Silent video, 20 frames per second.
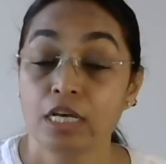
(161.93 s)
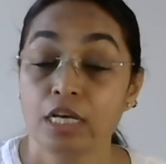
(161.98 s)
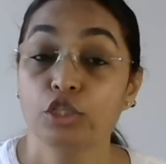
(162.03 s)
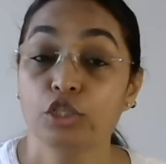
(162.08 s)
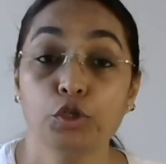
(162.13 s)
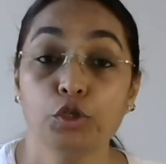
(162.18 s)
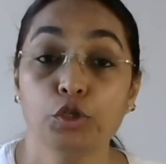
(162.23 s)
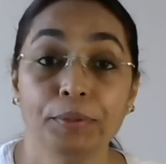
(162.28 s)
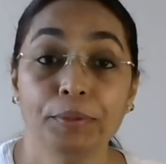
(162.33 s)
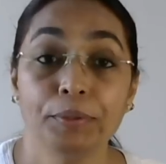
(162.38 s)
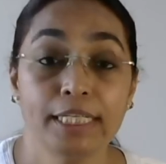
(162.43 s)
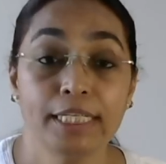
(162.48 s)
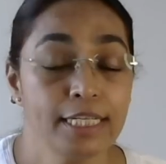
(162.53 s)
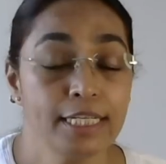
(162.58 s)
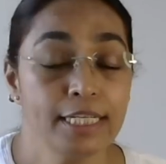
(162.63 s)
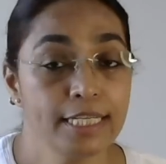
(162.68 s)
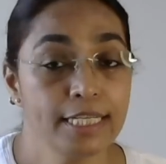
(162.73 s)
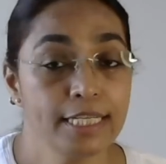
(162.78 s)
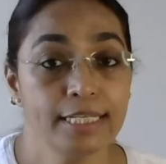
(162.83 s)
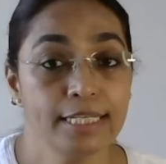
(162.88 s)
Jupiter
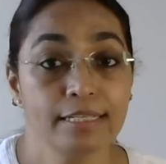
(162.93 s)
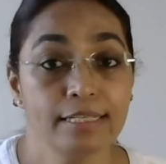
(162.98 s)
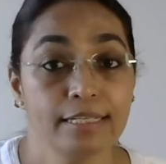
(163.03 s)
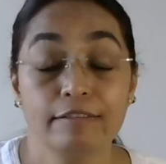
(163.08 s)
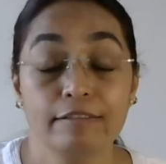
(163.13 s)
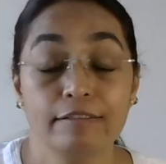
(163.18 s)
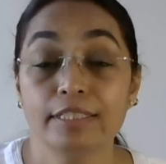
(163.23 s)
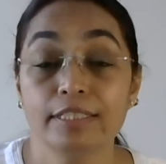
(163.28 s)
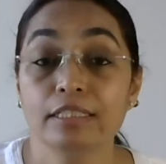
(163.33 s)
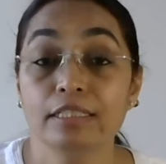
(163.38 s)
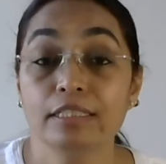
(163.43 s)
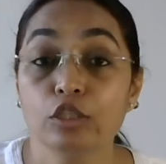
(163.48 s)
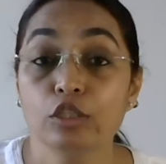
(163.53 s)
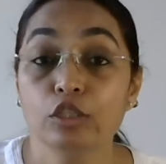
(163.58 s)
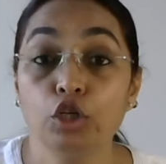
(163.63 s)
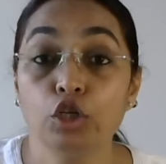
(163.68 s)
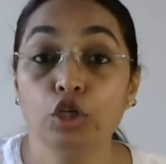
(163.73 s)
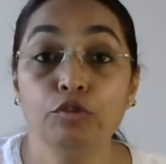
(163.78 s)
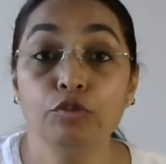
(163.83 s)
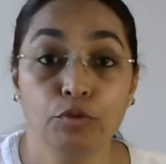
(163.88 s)
is our
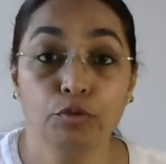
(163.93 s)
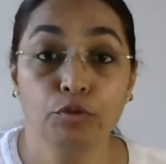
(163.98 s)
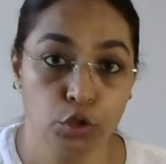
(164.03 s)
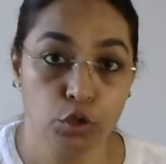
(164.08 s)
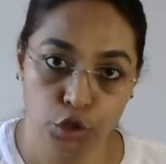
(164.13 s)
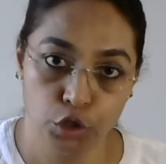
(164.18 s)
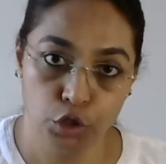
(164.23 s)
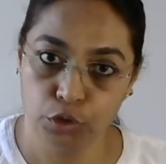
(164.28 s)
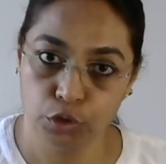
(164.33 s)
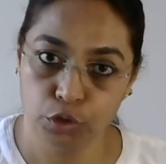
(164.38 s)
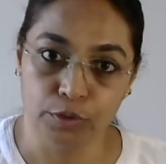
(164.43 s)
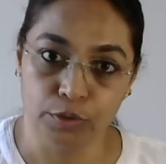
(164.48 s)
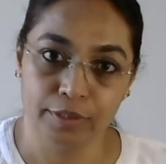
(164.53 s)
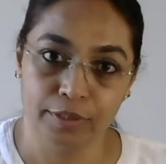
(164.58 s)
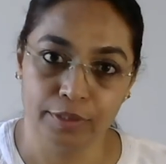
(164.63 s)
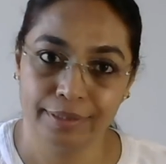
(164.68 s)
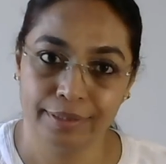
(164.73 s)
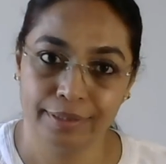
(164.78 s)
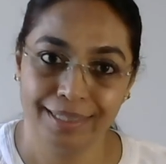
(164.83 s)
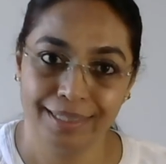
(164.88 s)
good fortune
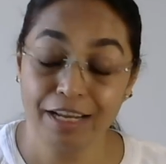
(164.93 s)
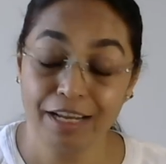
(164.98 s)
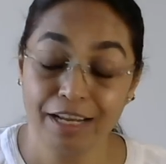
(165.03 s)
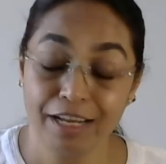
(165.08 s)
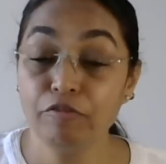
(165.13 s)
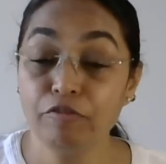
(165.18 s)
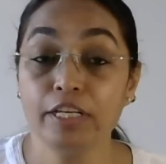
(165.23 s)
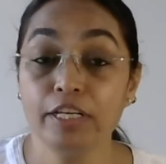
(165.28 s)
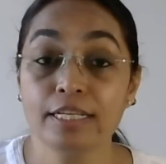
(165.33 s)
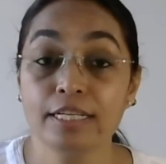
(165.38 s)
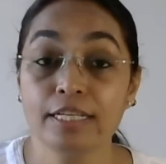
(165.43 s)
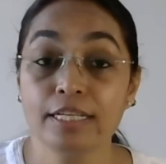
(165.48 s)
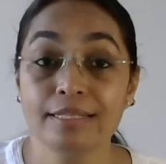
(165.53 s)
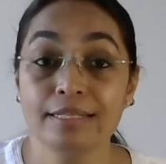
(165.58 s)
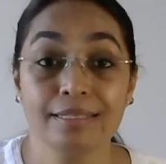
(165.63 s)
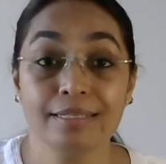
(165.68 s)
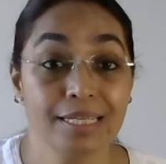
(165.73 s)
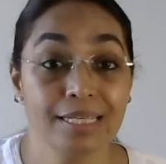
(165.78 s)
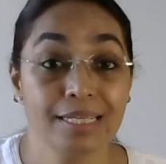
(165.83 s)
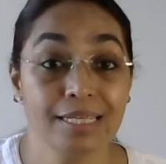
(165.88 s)
and
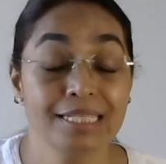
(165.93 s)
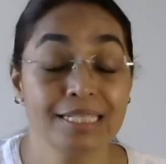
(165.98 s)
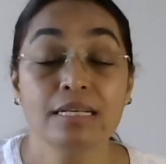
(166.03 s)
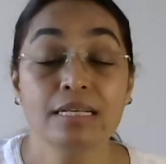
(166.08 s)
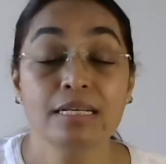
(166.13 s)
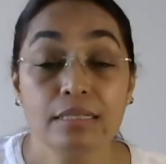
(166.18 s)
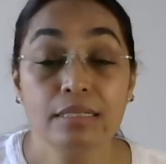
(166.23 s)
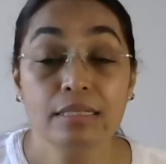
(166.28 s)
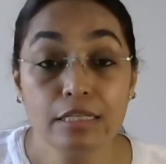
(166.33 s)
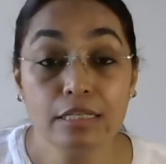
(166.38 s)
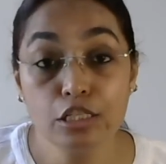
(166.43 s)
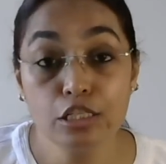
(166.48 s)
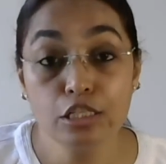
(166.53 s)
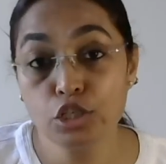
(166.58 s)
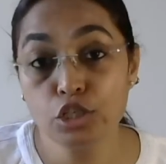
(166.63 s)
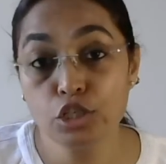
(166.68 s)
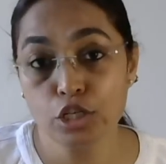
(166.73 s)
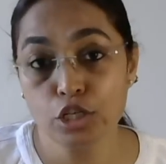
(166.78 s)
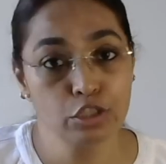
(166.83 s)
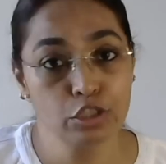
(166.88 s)
Venus is
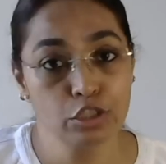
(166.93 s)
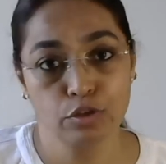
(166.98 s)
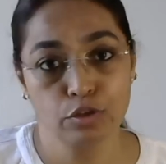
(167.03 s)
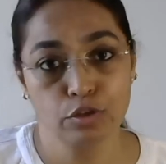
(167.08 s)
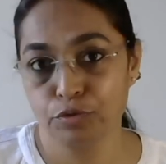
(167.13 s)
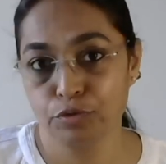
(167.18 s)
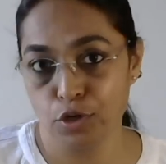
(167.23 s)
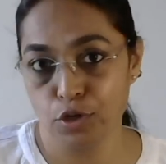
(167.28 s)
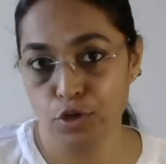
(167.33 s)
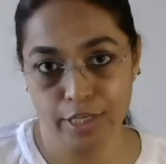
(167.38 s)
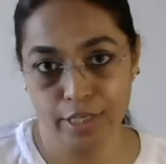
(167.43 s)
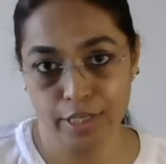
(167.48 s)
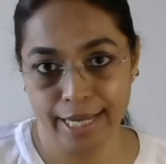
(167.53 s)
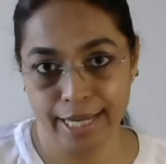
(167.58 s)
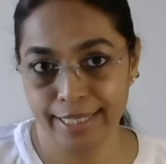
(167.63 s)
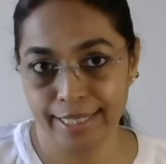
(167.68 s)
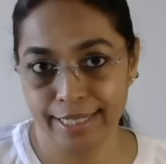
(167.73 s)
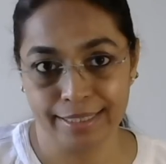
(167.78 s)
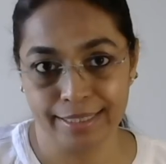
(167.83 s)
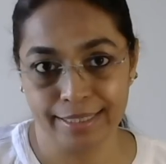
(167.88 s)
richness of all
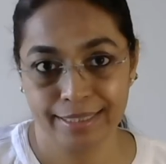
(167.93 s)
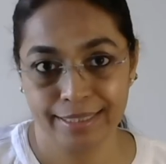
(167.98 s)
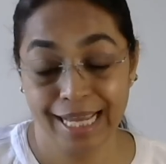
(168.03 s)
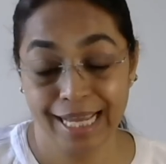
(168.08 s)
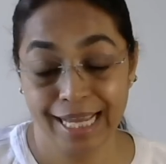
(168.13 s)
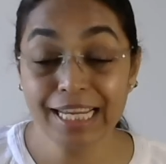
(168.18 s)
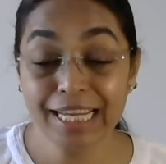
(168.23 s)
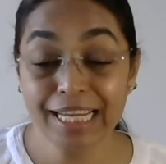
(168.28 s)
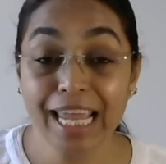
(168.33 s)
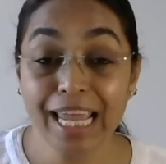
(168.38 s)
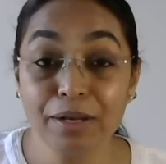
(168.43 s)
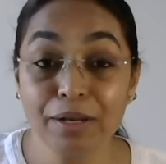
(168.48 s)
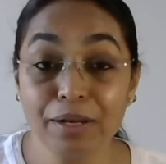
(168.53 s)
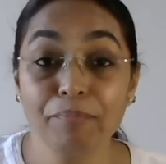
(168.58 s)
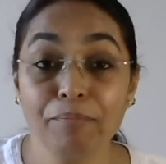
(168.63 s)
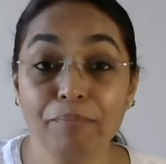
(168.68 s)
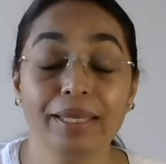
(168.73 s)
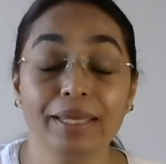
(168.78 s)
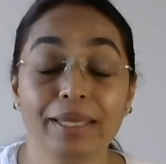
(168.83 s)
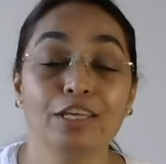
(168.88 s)
kind and
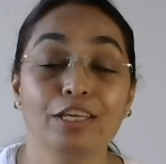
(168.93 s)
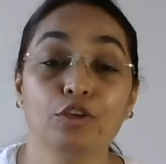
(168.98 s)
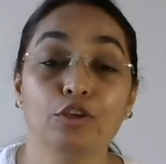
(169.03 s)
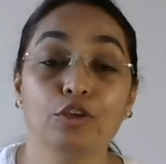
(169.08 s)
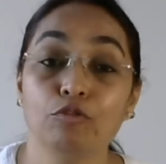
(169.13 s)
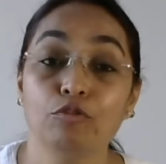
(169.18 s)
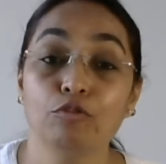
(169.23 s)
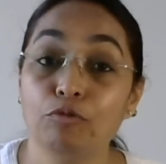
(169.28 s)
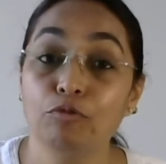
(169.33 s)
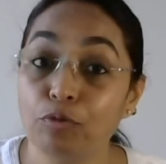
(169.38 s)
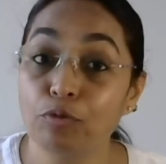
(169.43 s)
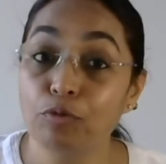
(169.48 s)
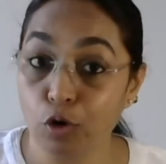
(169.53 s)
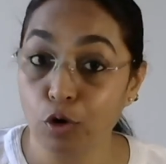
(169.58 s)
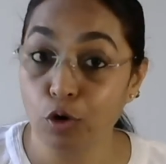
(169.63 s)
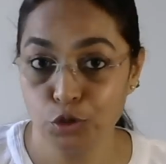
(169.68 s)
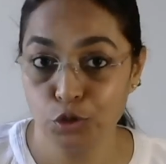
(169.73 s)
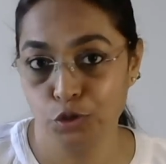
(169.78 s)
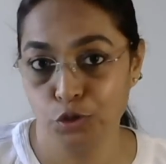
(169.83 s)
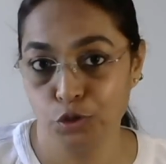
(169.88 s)
can make you
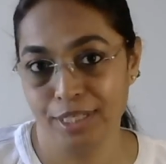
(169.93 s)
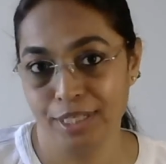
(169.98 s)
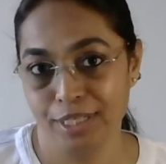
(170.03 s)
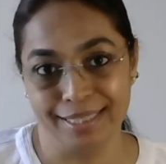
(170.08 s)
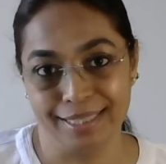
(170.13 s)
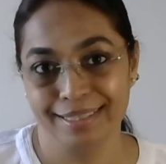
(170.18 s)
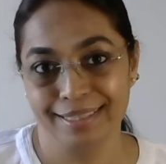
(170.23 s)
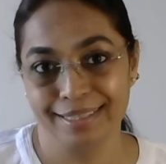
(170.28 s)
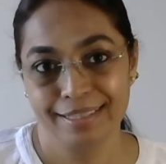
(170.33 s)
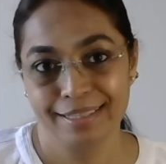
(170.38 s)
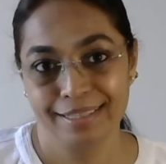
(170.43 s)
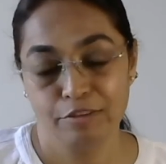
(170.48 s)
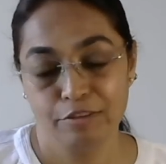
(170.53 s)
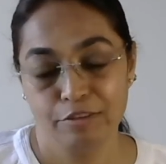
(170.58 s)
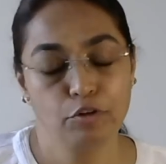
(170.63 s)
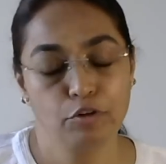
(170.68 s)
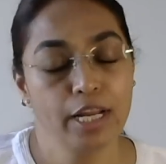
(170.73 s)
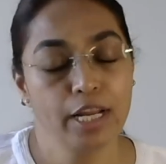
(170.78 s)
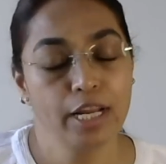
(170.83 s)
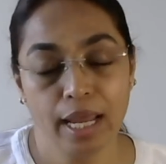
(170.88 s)
fortunate
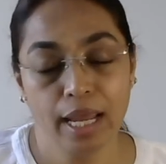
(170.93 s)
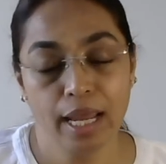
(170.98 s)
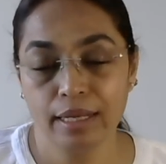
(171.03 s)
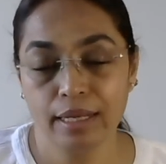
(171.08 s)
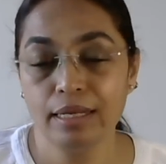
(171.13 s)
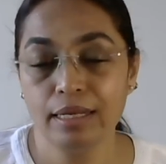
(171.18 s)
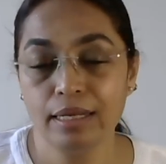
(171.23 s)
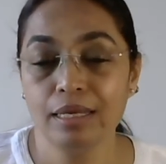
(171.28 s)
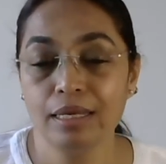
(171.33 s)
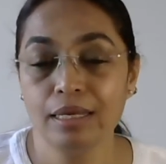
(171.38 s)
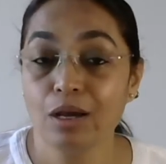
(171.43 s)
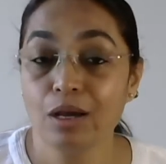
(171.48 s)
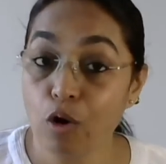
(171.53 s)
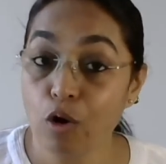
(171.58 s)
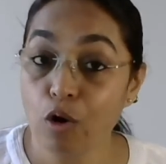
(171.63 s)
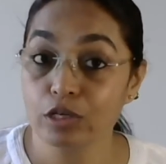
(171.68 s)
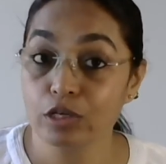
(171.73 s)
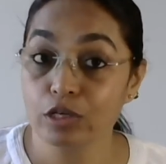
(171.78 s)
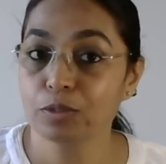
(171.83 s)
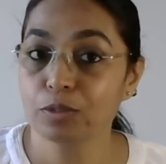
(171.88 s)
for any
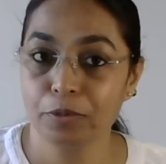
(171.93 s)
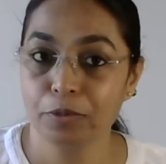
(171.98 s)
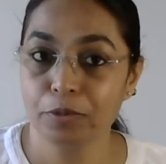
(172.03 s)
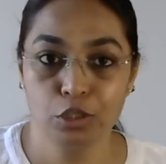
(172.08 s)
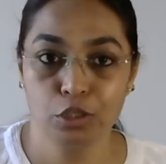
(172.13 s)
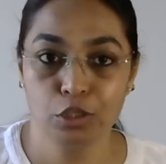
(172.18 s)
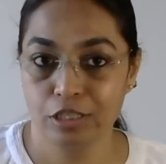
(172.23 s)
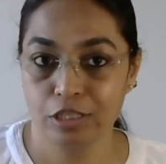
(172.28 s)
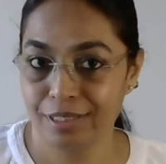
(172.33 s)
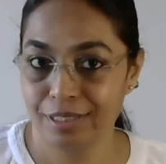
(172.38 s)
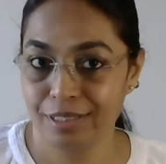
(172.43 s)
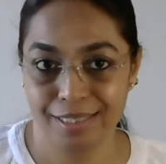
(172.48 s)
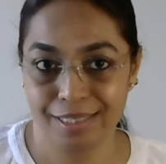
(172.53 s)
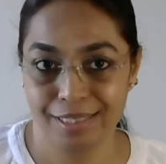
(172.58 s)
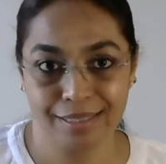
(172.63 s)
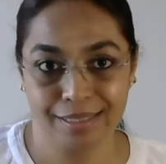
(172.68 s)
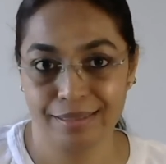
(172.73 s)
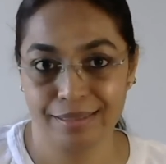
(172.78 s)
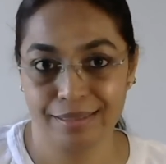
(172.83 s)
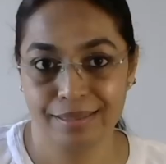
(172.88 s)
auspicious
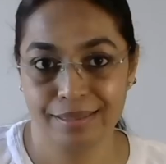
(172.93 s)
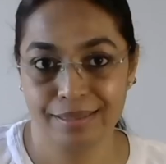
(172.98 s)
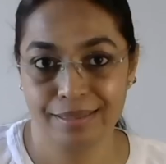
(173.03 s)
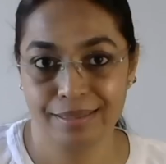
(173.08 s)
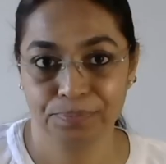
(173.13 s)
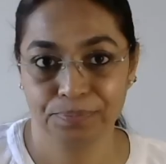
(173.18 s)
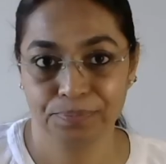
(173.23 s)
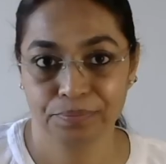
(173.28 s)
results.